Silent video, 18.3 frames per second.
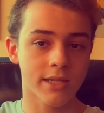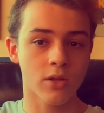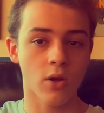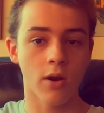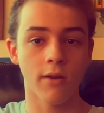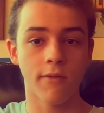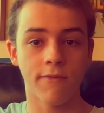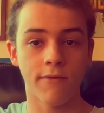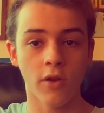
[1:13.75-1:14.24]

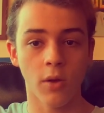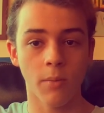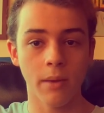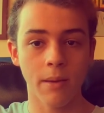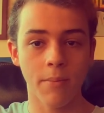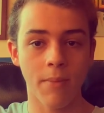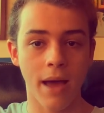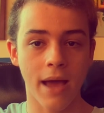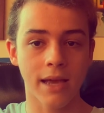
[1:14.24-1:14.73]
started
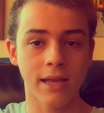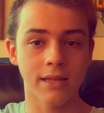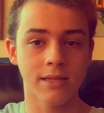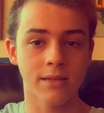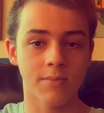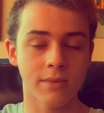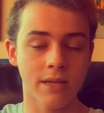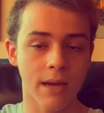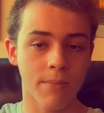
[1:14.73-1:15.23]
filming back in
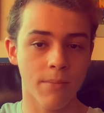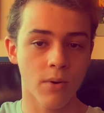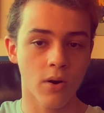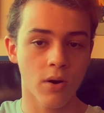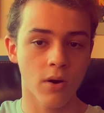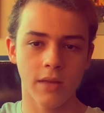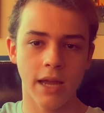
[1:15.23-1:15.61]
September.